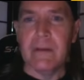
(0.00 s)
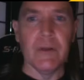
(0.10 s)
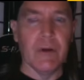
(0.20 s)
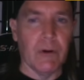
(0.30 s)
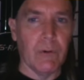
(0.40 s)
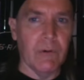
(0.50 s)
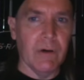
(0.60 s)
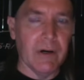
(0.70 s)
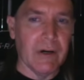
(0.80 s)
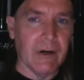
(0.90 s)
you
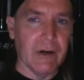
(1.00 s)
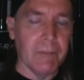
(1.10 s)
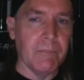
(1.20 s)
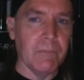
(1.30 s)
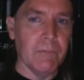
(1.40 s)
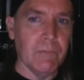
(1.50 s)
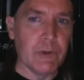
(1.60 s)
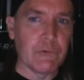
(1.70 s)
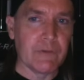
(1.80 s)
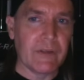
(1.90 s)
know, um,
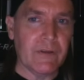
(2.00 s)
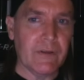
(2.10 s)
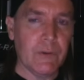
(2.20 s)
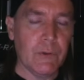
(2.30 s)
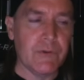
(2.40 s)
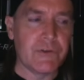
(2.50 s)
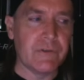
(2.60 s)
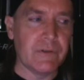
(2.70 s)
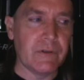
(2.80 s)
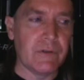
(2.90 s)
which was a
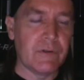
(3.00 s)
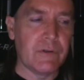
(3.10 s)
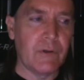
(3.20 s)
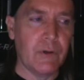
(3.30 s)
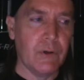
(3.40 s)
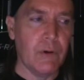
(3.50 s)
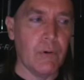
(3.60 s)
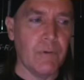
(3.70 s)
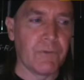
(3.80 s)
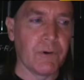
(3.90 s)
huge
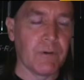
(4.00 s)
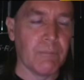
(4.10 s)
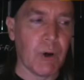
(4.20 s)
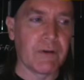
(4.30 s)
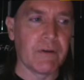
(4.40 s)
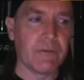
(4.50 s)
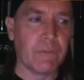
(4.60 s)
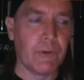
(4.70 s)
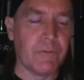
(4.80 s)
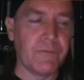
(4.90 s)
coup for Markus
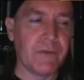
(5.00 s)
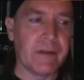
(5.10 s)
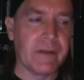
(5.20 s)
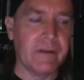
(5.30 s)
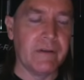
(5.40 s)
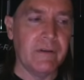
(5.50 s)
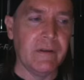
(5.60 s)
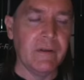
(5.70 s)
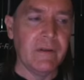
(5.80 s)
Wolf and